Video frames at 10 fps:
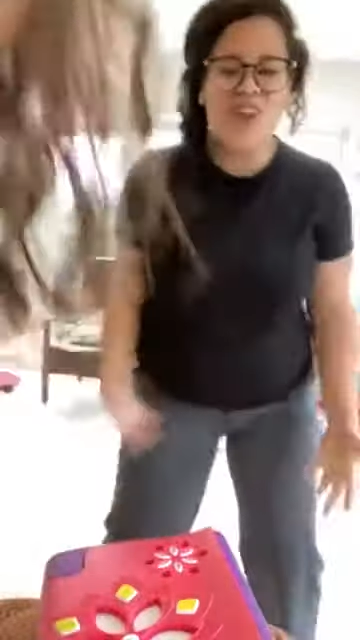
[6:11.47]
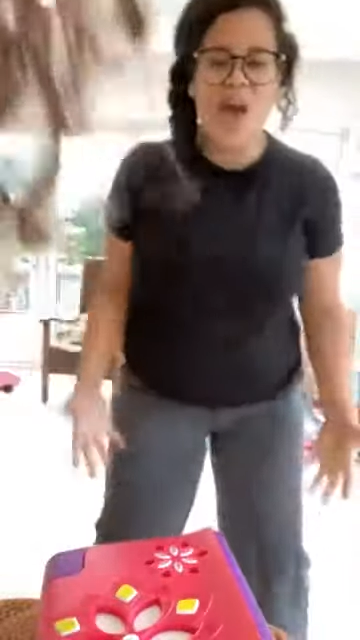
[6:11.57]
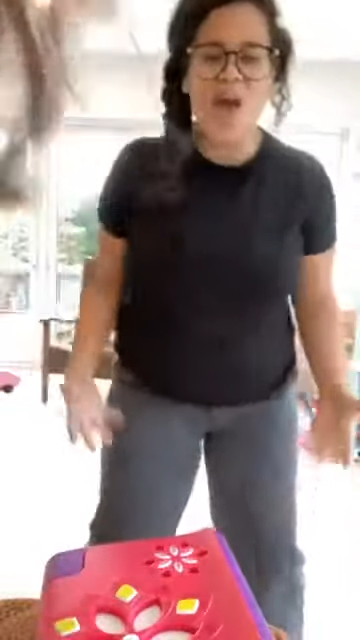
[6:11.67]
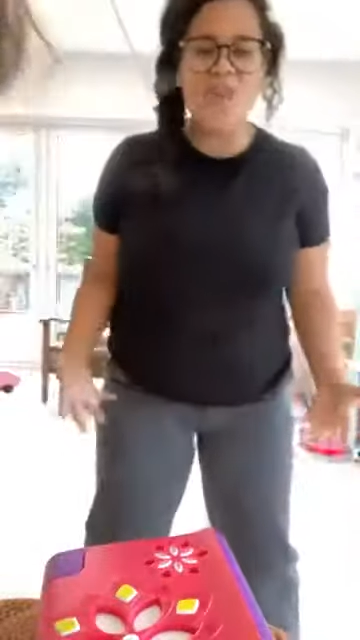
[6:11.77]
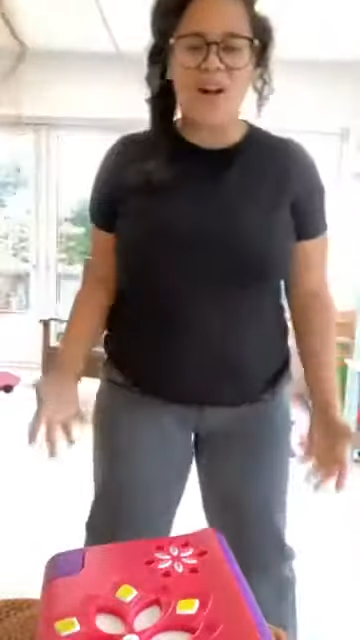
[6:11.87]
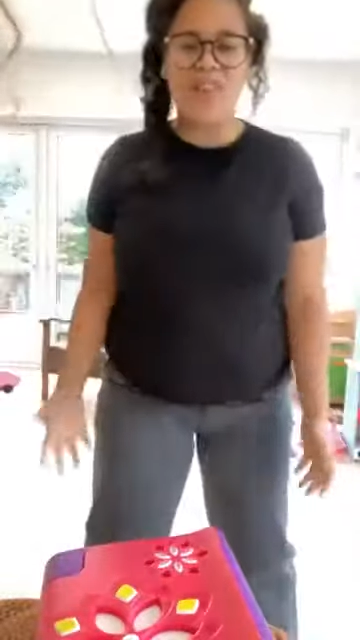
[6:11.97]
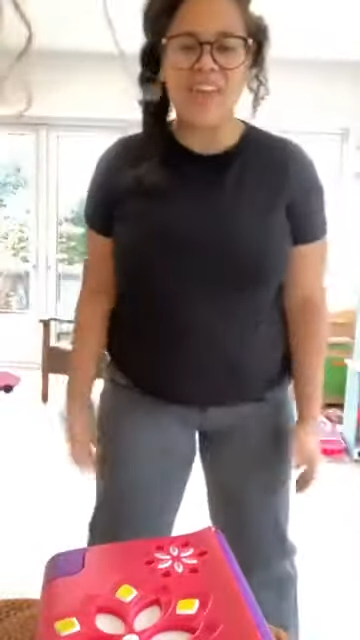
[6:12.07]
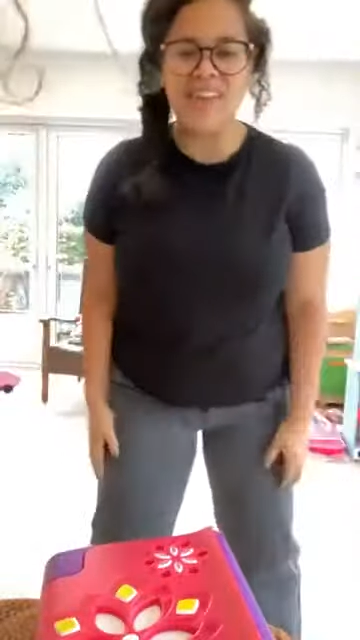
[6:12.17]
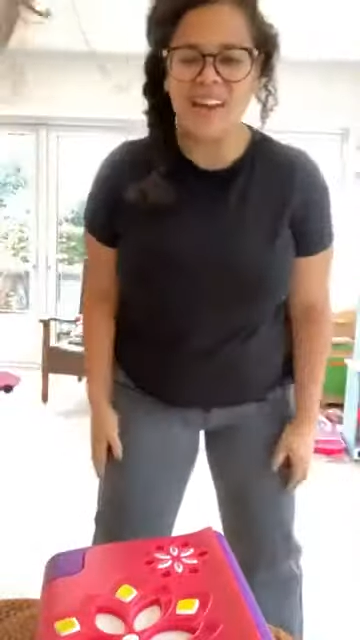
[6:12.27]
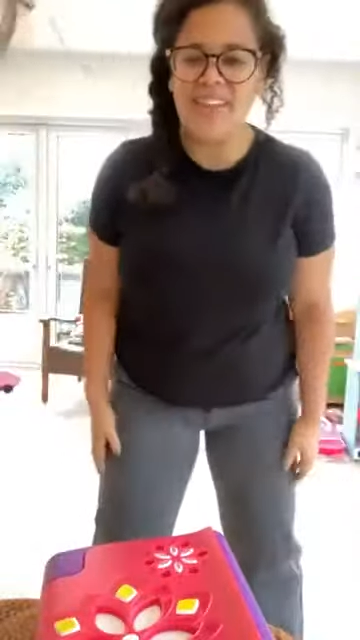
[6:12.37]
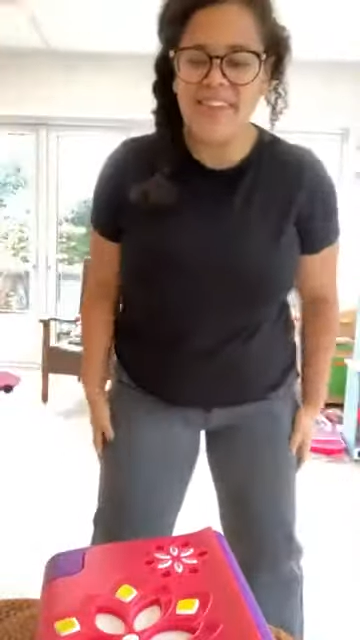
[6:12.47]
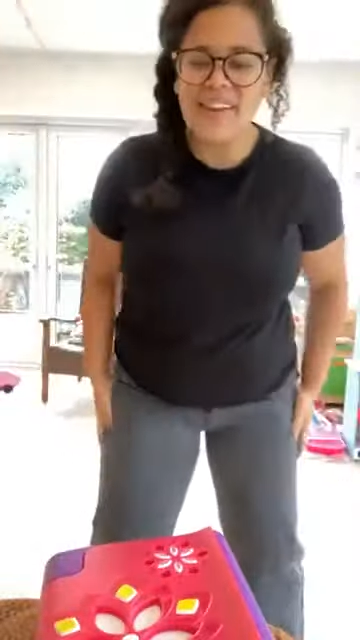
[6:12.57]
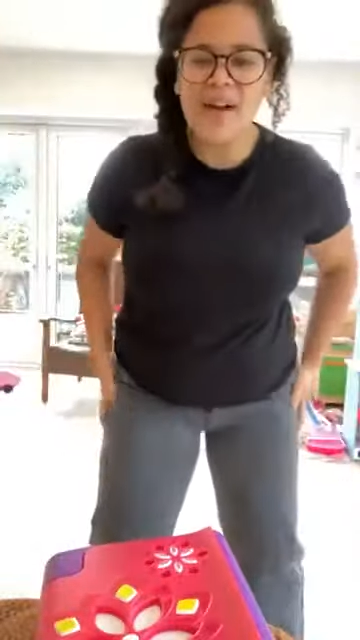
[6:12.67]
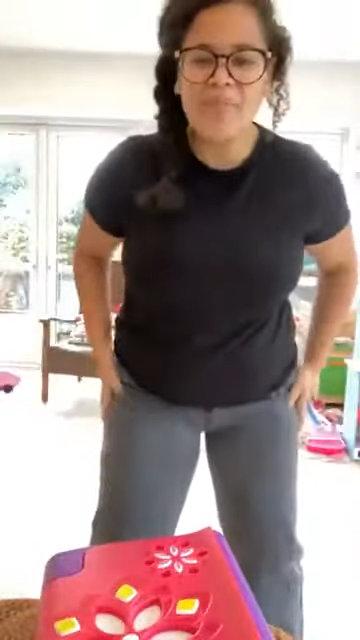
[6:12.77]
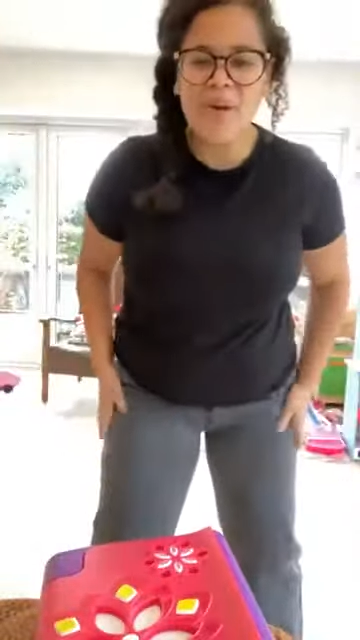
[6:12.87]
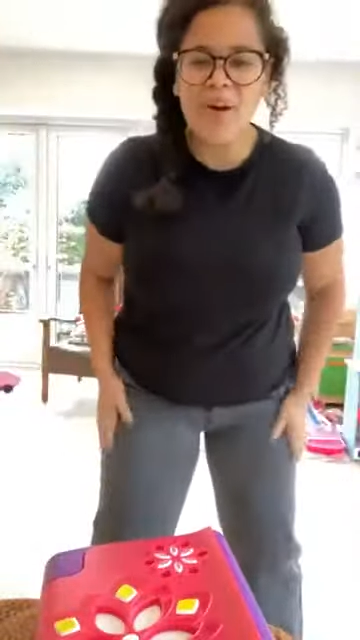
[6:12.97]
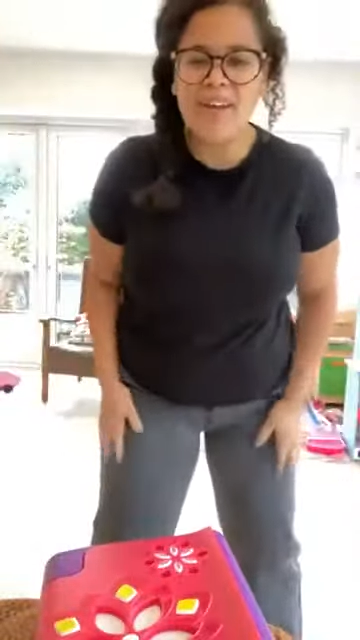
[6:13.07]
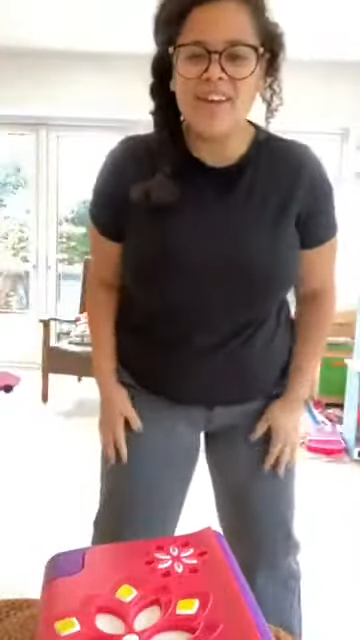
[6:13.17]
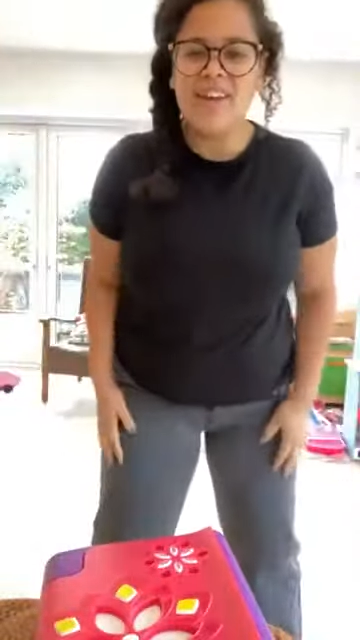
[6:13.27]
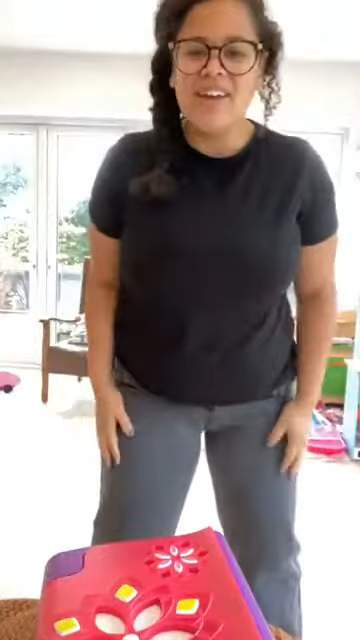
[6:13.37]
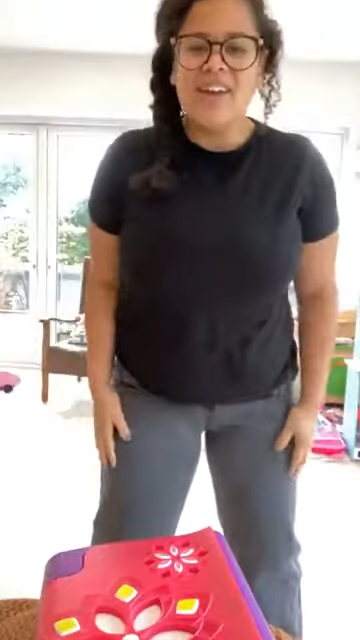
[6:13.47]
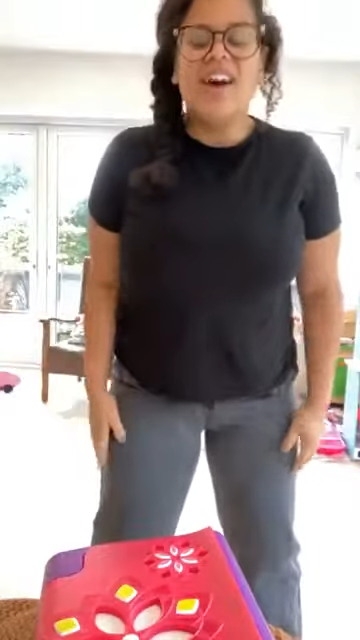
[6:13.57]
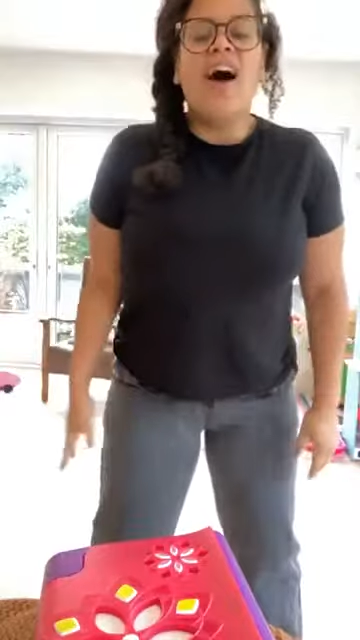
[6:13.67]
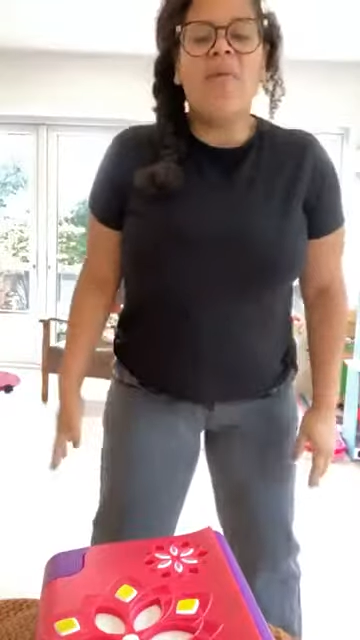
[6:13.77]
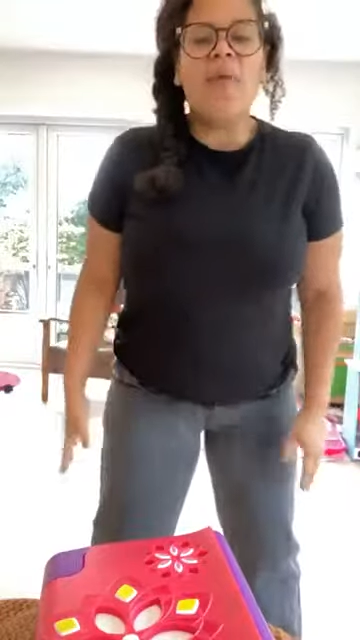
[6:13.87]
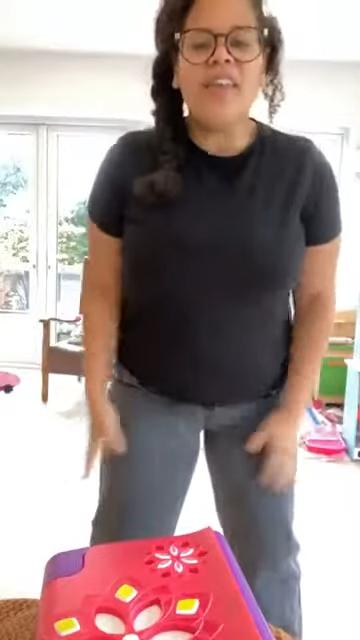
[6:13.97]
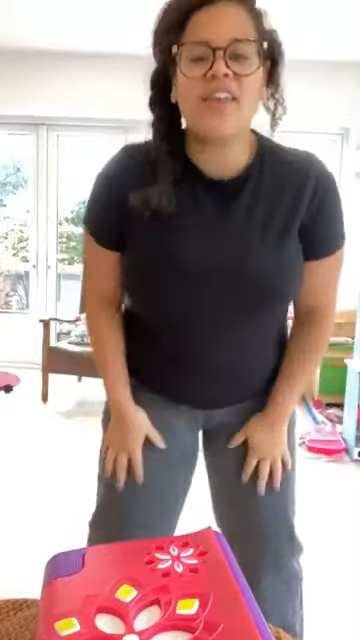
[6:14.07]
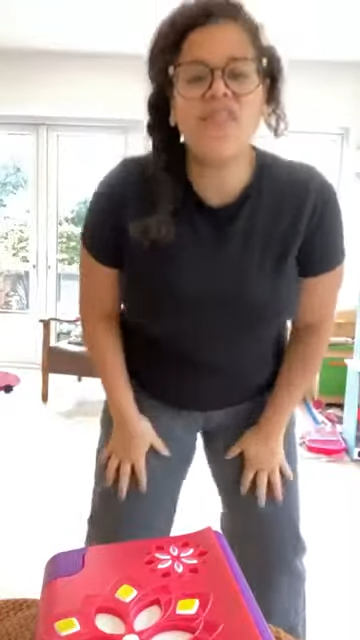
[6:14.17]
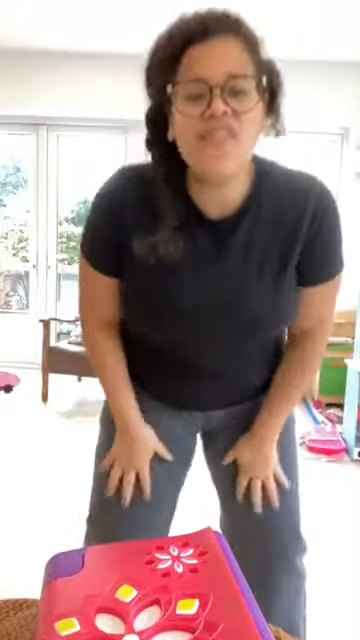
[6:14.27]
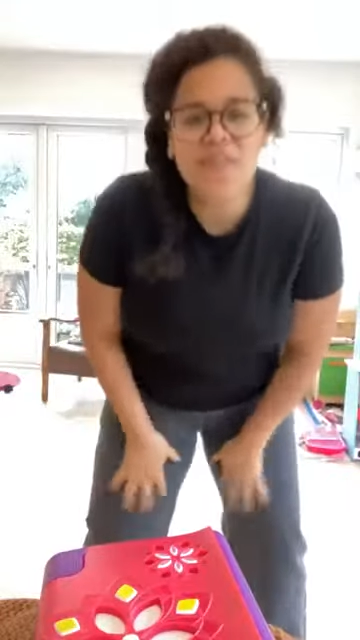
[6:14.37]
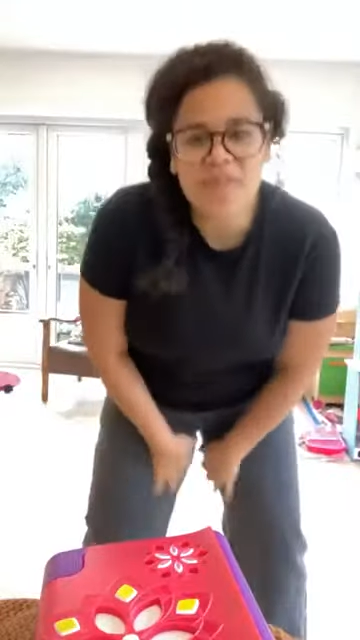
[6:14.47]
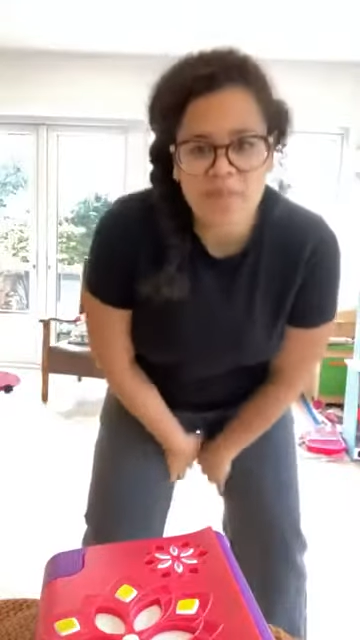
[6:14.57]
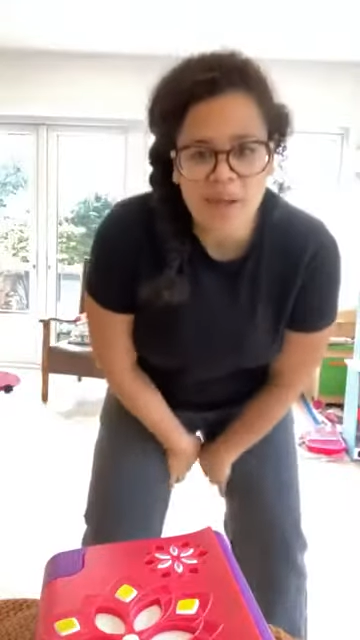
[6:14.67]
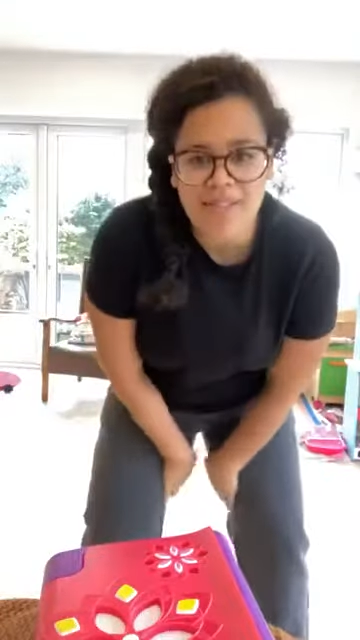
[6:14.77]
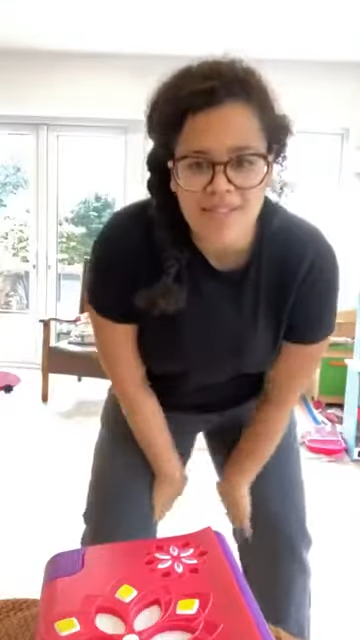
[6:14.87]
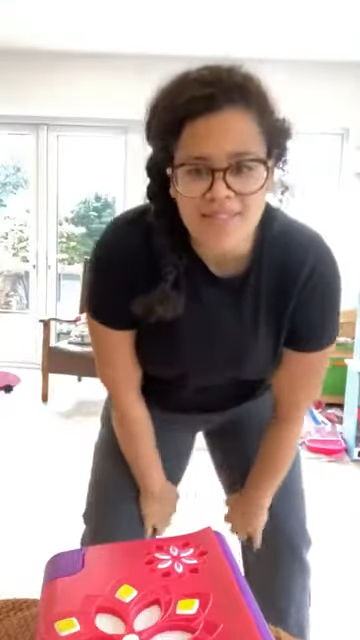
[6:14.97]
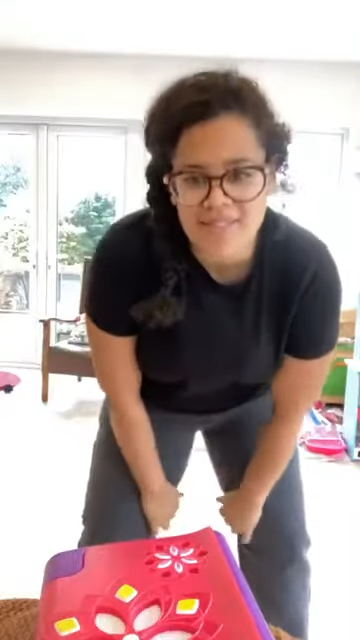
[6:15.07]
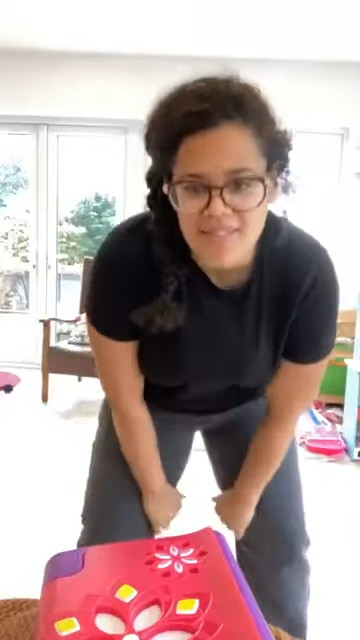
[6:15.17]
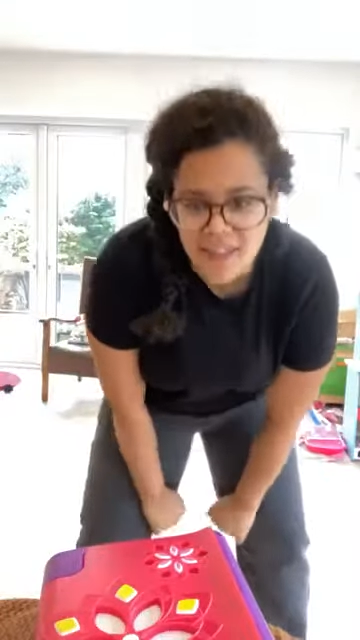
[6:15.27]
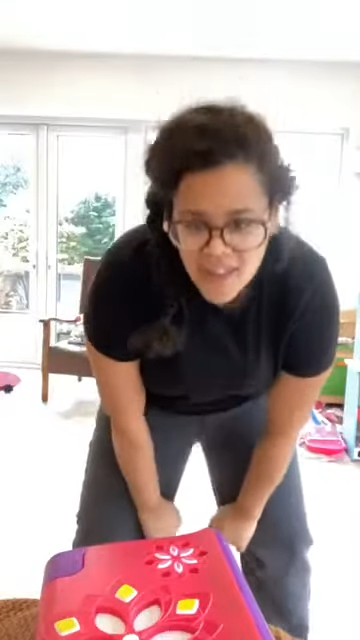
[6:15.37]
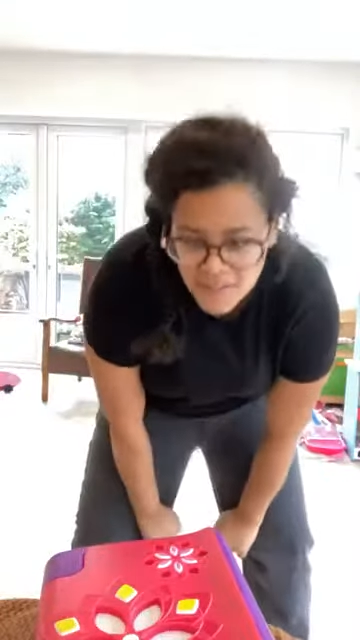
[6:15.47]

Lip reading: I think I might gift them to my sister.